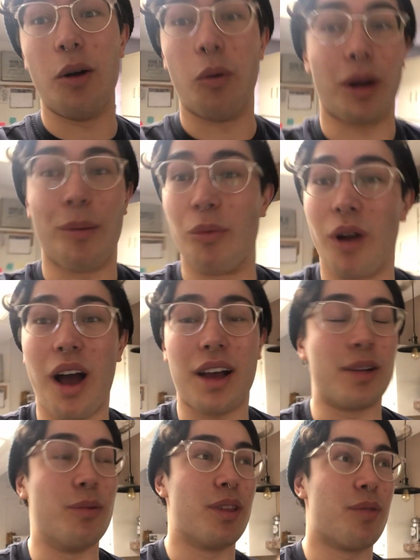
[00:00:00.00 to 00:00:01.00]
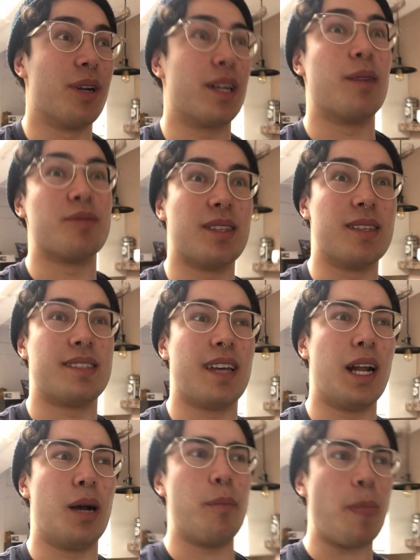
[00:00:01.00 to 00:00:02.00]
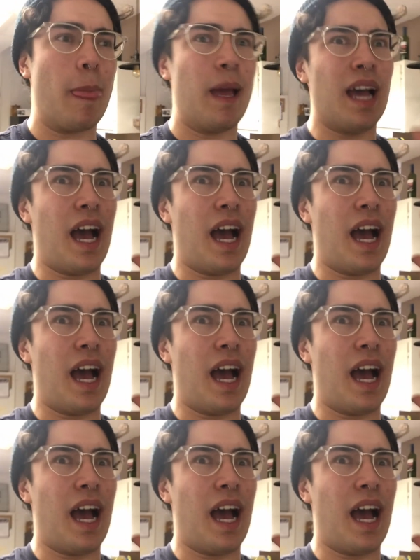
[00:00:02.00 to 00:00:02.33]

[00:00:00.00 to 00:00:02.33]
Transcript: what I'm rocking with when it comes to the setup.